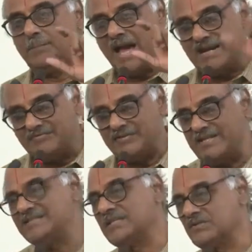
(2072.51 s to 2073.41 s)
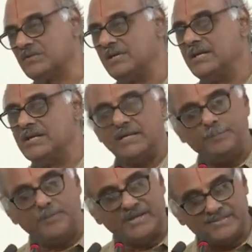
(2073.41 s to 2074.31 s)
paraphrases,
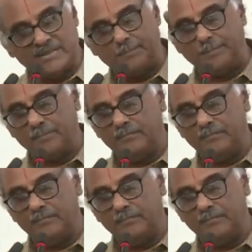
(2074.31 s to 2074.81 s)
it picks up.